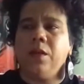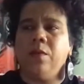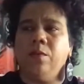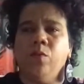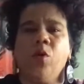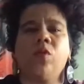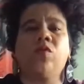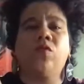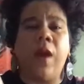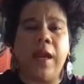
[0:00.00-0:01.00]
more
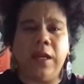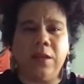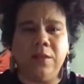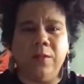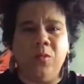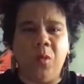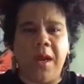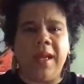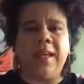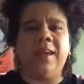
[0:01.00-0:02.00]

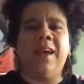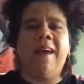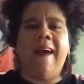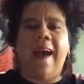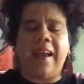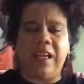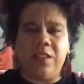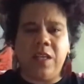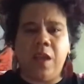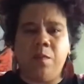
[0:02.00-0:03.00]
right-wing
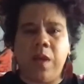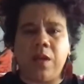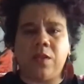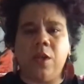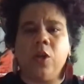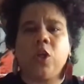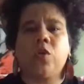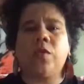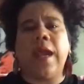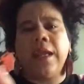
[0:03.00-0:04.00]
academics
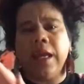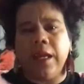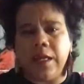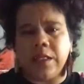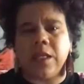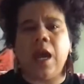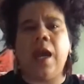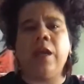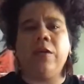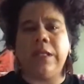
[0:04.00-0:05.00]
create an
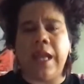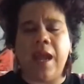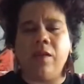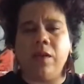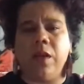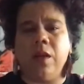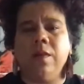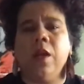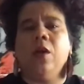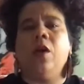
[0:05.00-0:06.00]
entire
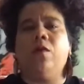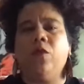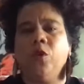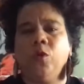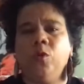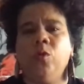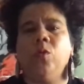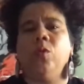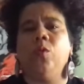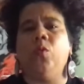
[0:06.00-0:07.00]
narrative of
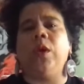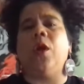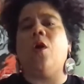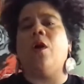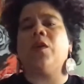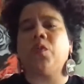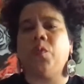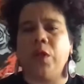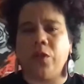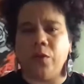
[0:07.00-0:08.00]
who we are as
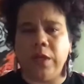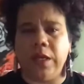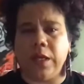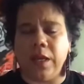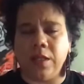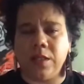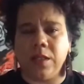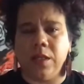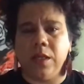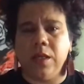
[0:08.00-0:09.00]
Puerto Ricans.
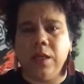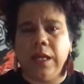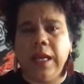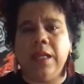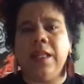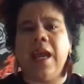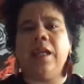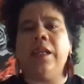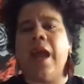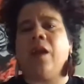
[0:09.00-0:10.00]
And that
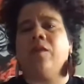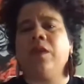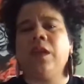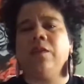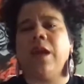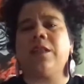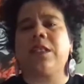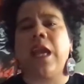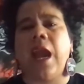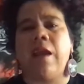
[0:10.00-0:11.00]
narrative has
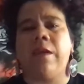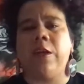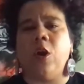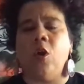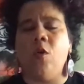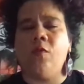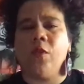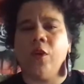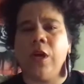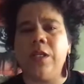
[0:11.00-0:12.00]
carried
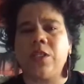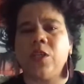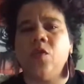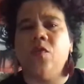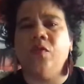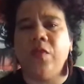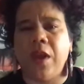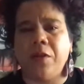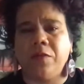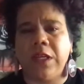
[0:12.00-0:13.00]
over until
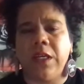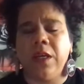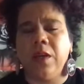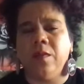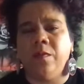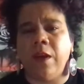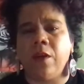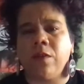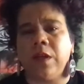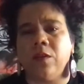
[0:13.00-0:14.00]
very,
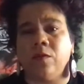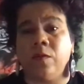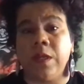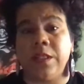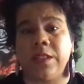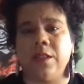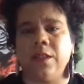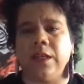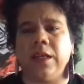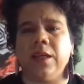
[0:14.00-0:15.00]
very
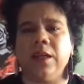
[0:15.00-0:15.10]
recently,